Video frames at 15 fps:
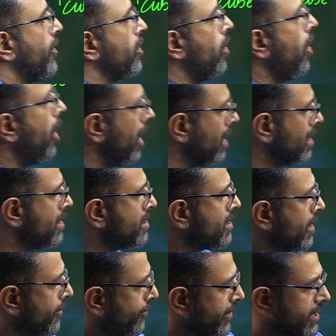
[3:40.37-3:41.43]
for all the
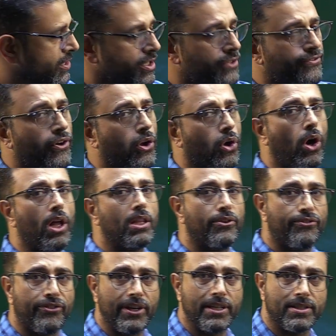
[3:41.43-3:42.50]
surfaces, for all the
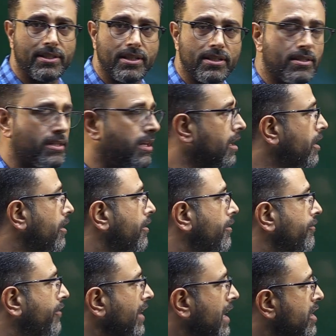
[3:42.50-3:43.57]
faces,
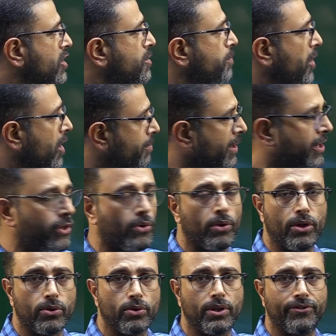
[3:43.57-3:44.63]
field is
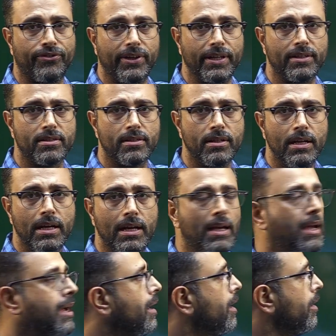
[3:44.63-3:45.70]
perpendicular to the face.
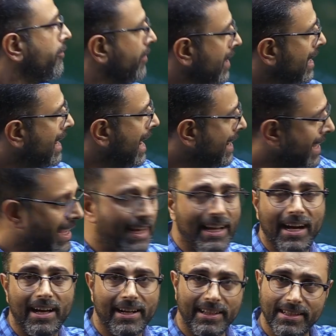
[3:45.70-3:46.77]
Field and
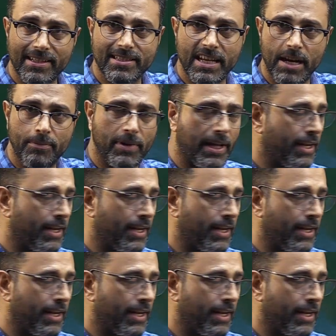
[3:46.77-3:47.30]
area are in the same